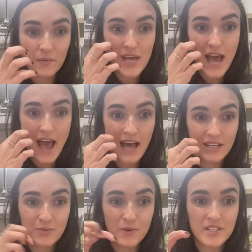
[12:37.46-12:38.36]
we
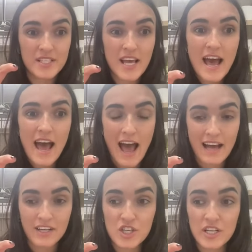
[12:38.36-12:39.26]
had was
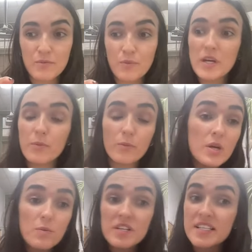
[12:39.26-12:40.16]
actually
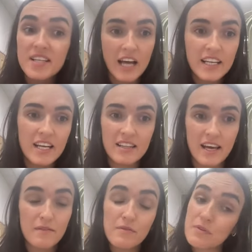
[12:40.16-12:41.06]
we were designing
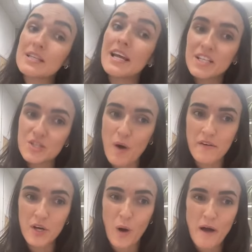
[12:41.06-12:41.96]
the link to
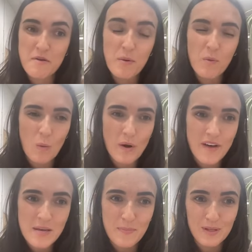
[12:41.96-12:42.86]
our inquiry, but what we're
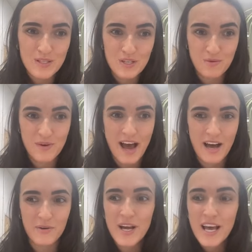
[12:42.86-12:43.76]
able to do
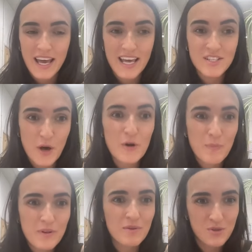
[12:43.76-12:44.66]
now is
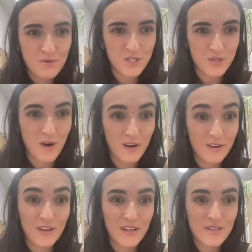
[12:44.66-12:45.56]
open those doors to our
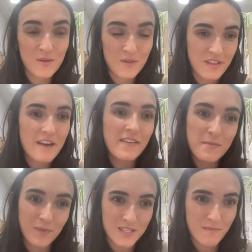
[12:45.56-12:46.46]
learners so that they're
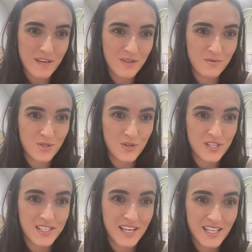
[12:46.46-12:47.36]
able to make those
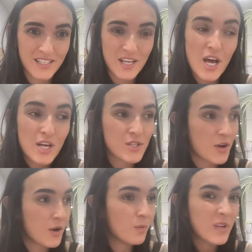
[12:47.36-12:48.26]
choices.
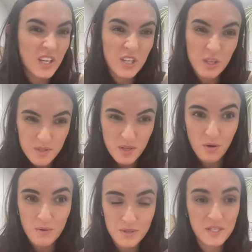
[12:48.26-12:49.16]
So we can use it
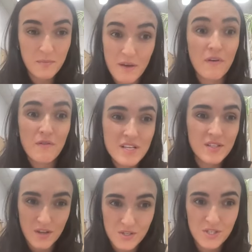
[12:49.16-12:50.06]
almost as a bit of a
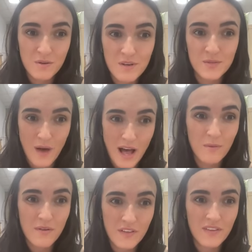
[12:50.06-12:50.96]
research tool as well
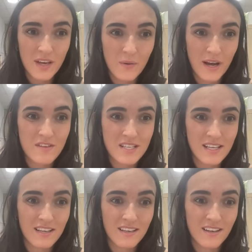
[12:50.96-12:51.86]
within the inquiry
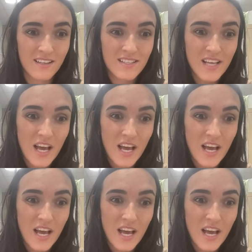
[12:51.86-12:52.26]
cycles.